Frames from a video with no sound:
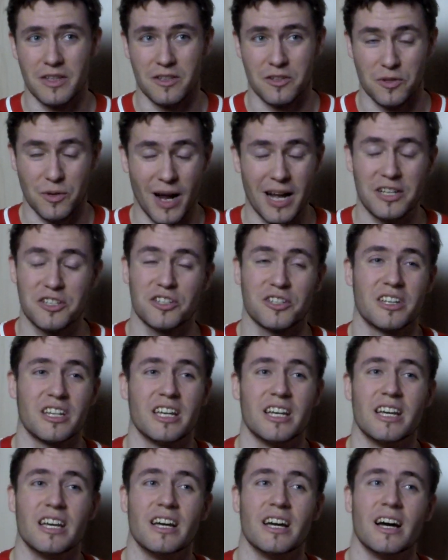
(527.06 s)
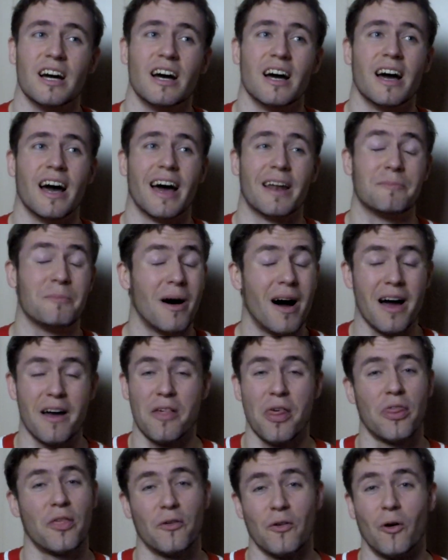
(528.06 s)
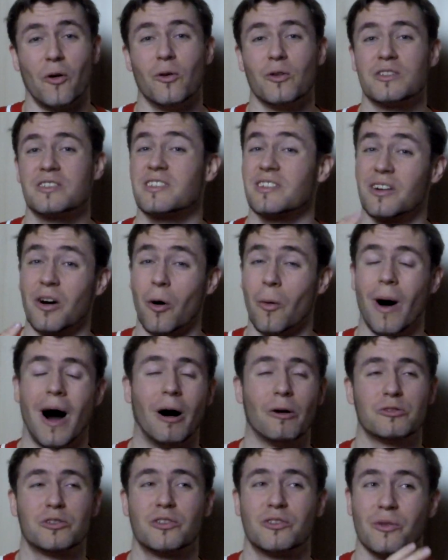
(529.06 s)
tragedy. And my thoughts go out